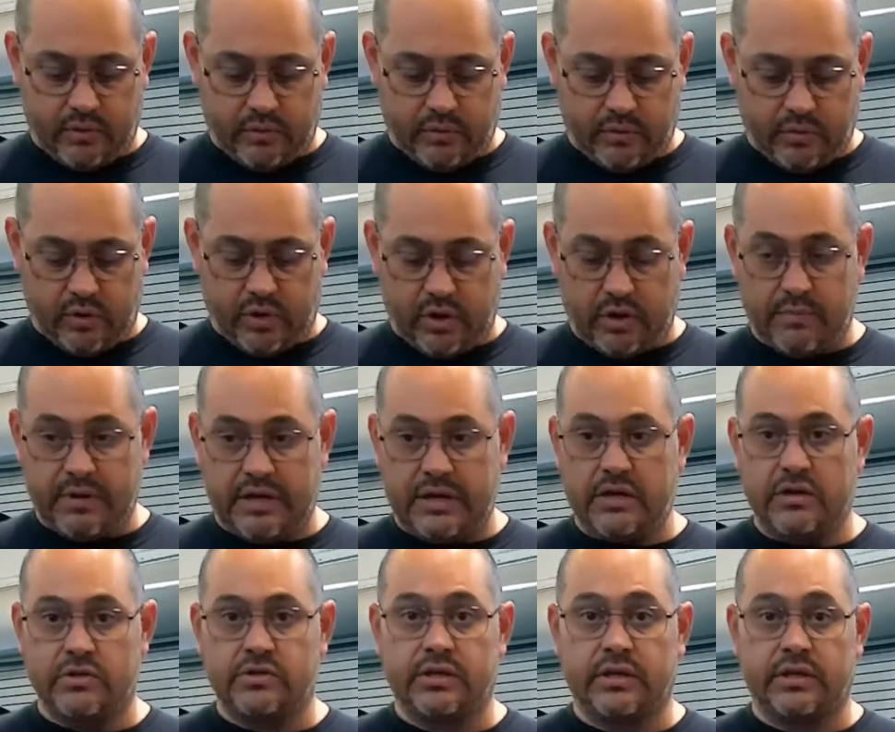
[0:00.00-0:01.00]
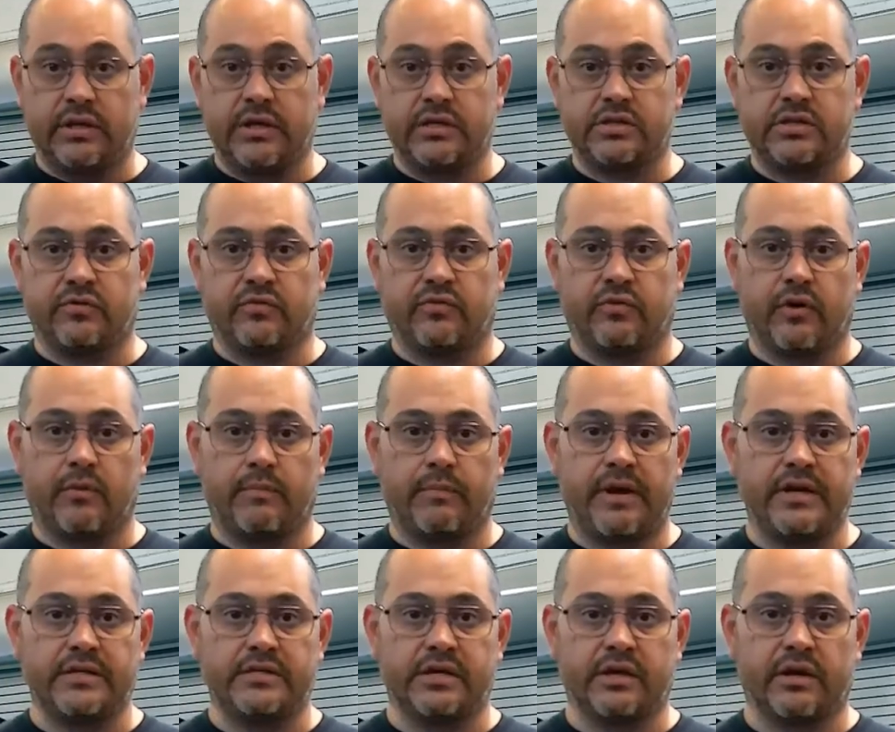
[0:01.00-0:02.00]
we're going to be using this for
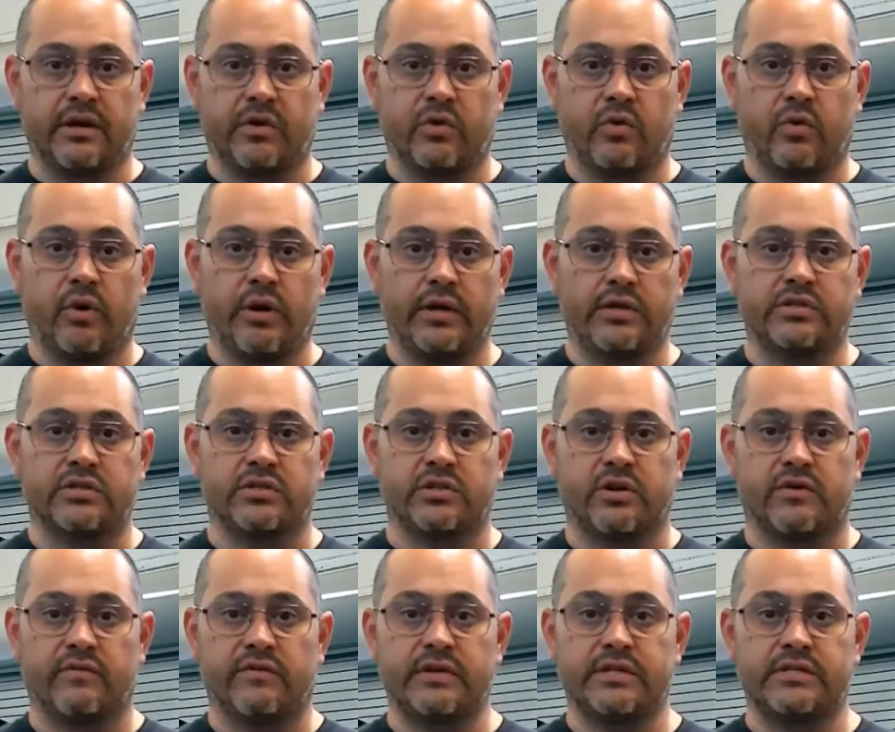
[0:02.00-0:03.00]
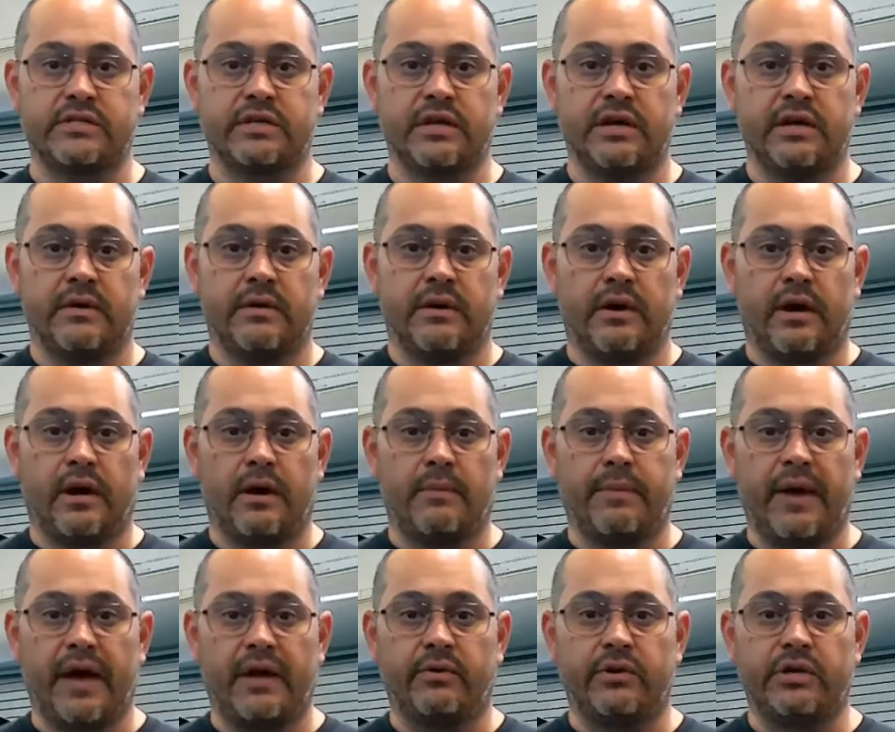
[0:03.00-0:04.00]
basic quick service uh,
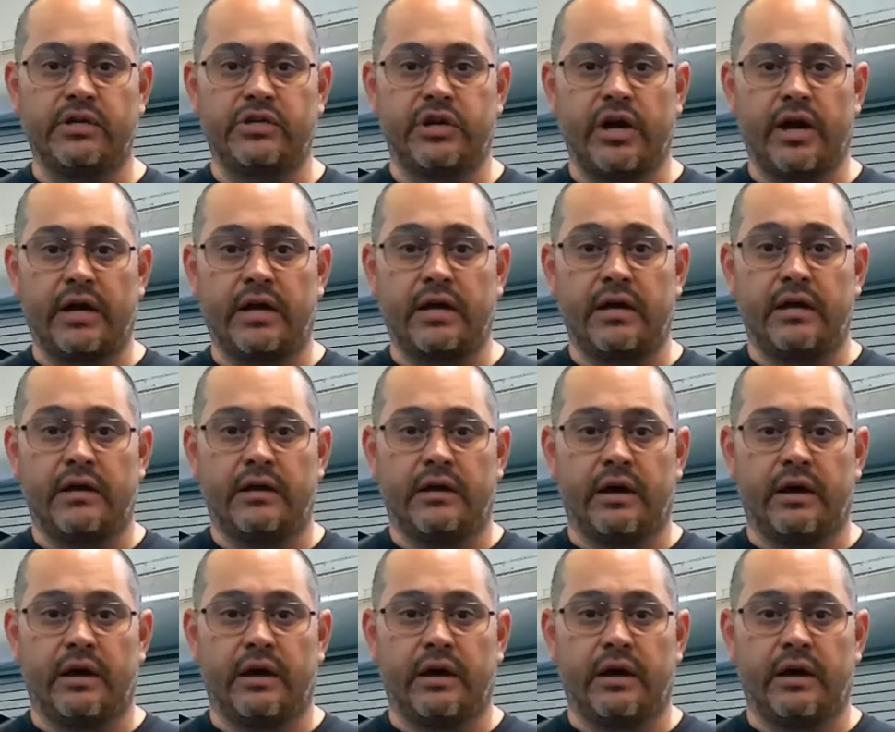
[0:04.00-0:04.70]
battery check.